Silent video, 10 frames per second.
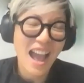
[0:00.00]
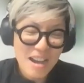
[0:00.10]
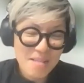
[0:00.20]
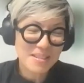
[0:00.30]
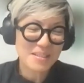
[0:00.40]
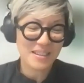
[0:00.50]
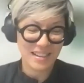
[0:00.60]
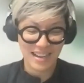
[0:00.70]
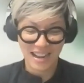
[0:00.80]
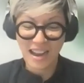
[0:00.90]

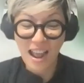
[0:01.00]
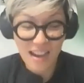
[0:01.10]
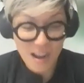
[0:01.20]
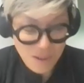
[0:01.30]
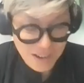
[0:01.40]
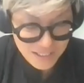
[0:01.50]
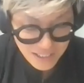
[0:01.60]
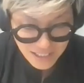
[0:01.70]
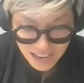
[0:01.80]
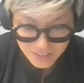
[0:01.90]
Absolutely, and I, and I, wanted
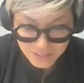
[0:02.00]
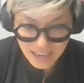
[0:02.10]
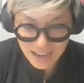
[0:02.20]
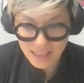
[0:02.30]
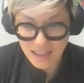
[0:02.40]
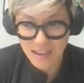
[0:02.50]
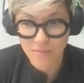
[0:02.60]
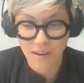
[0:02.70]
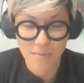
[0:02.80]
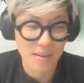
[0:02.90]
to kind of state that
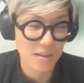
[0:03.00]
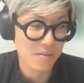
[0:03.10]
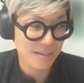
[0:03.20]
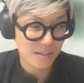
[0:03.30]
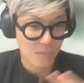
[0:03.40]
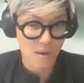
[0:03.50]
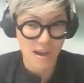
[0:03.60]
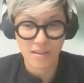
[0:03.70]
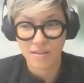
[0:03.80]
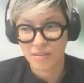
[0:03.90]
one of the reason
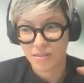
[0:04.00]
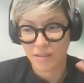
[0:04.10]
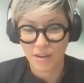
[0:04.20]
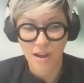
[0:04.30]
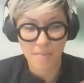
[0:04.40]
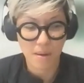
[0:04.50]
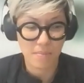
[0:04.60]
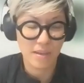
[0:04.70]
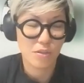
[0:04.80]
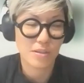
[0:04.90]
why there's you know I'm,
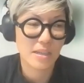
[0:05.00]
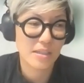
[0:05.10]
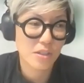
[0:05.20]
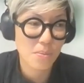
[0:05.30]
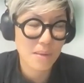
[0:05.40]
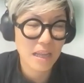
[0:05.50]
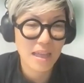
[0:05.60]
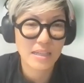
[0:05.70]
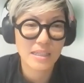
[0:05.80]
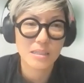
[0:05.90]
I'm interested in so many
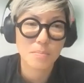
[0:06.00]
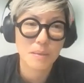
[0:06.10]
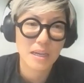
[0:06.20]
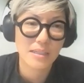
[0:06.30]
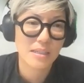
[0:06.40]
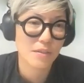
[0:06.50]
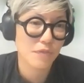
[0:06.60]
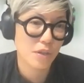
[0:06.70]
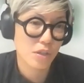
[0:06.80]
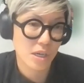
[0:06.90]
things is because as a
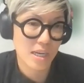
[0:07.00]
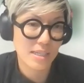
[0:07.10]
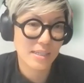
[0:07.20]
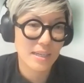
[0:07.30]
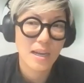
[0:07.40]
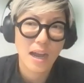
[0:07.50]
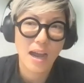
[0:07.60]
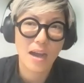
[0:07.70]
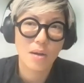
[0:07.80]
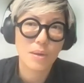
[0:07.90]
futurist,
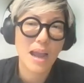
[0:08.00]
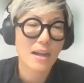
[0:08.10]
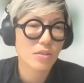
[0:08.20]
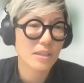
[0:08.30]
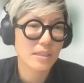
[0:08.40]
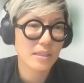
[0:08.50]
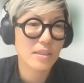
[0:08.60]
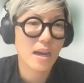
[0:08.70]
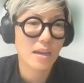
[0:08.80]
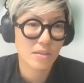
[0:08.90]
uh, we actually
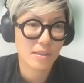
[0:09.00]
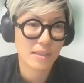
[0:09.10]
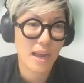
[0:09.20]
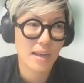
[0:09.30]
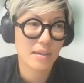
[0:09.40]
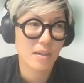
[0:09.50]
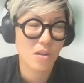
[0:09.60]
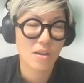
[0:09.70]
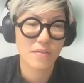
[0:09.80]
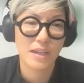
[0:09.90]
need to understand a
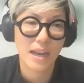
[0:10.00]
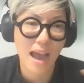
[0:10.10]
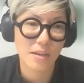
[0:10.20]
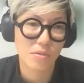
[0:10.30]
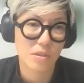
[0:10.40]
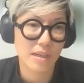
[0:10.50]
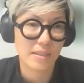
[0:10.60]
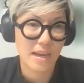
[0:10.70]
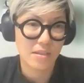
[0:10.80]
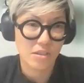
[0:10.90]
lot of the lateral
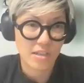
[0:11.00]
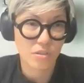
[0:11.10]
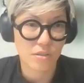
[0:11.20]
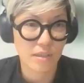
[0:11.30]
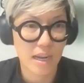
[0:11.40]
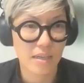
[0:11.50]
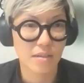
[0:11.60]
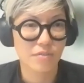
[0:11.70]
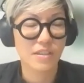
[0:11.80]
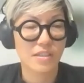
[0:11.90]
and tangential kind
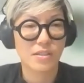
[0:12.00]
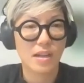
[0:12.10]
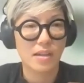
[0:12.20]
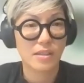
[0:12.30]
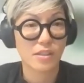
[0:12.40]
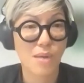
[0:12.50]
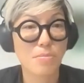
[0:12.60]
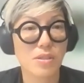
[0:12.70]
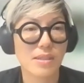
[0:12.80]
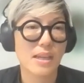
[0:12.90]
of dis, uh,
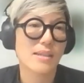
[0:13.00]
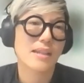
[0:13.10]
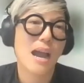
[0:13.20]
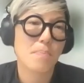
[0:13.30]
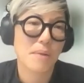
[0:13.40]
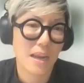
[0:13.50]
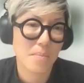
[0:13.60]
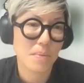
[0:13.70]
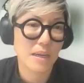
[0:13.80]
disruptions that is happening